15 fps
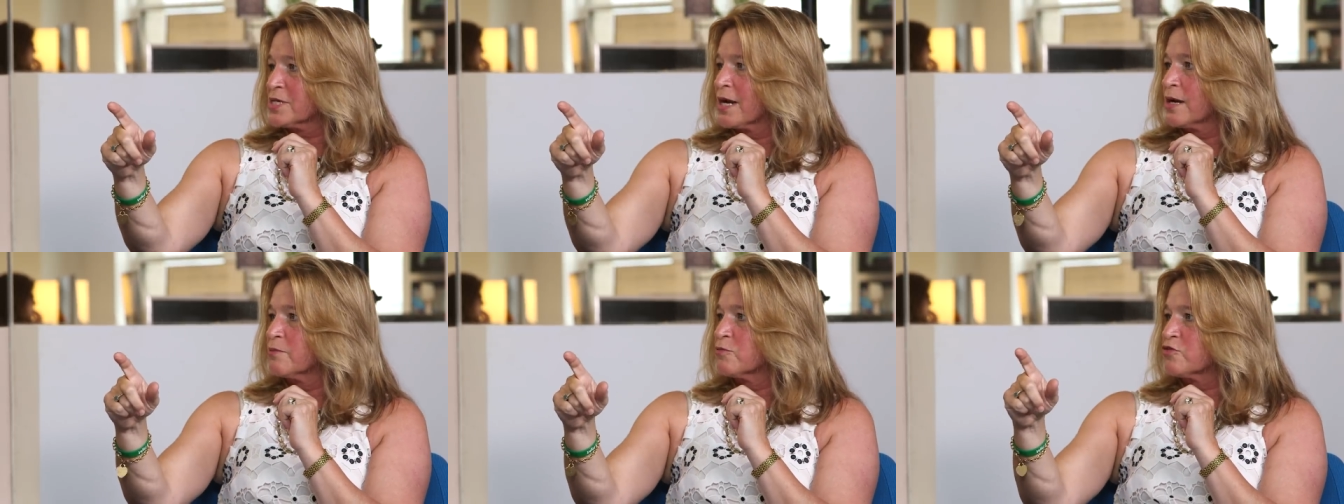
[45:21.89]
delay.
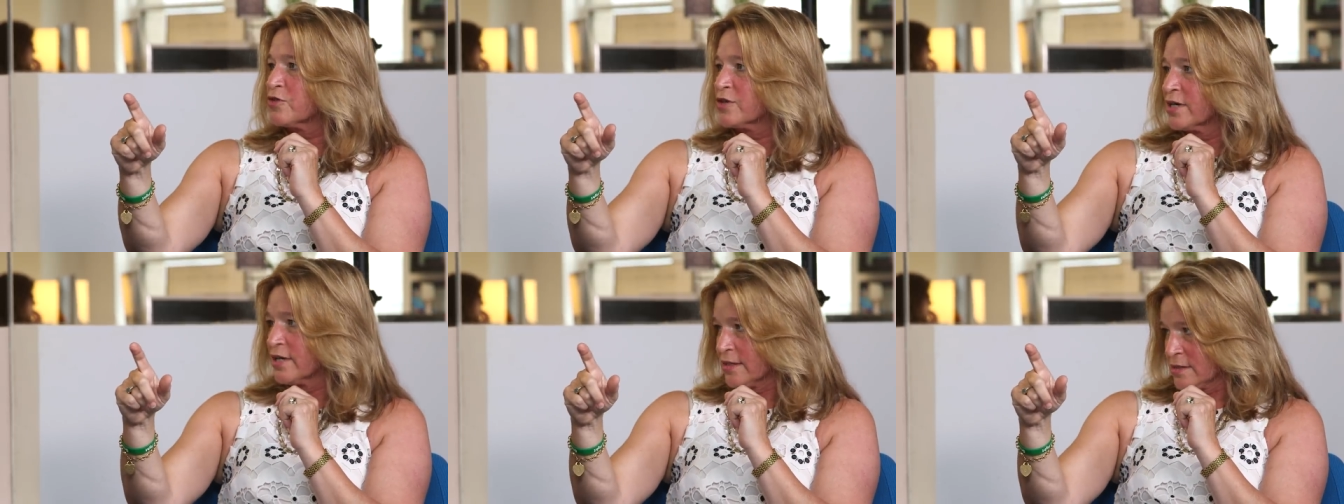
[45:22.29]
time
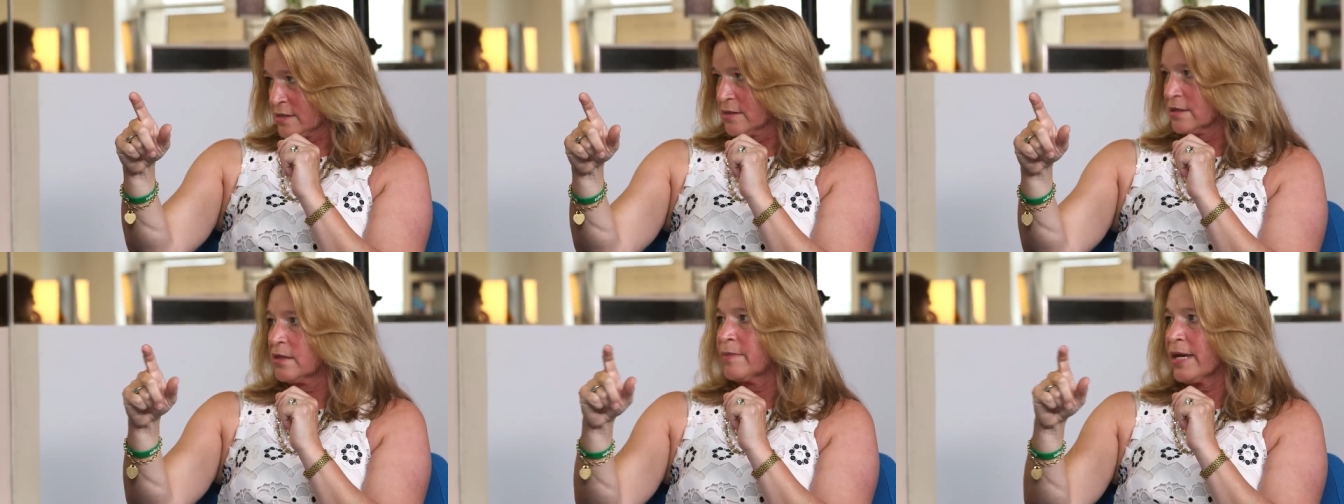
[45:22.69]
for a
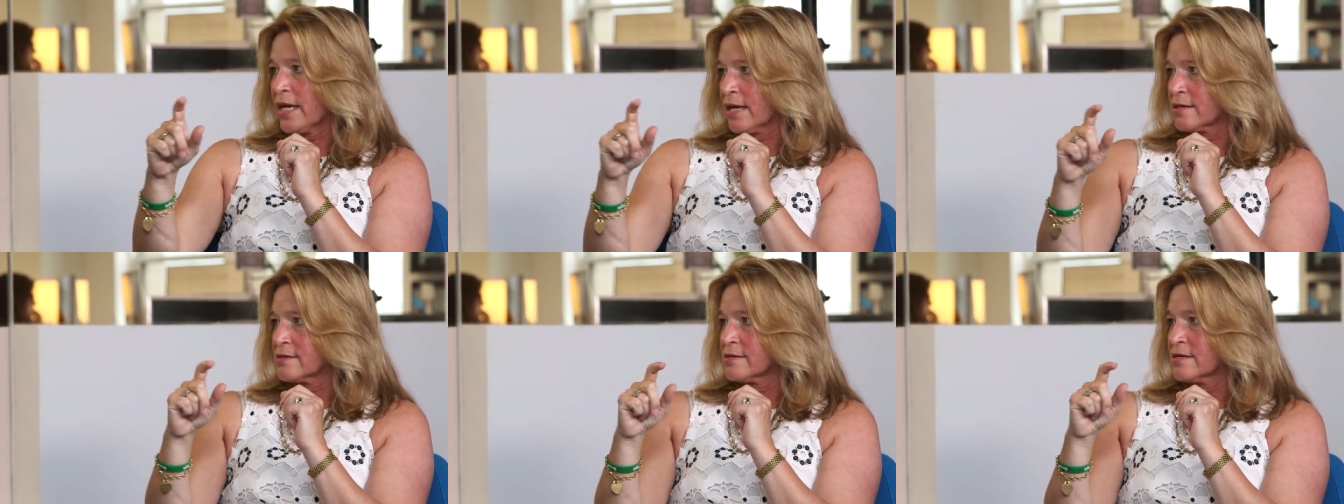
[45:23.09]

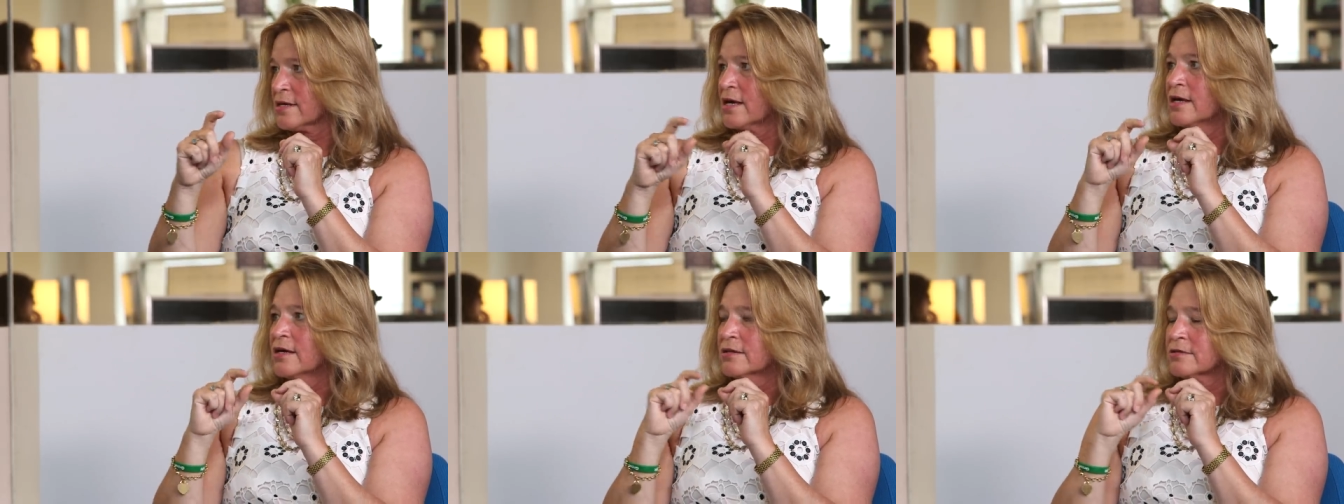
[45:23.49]
command. Right.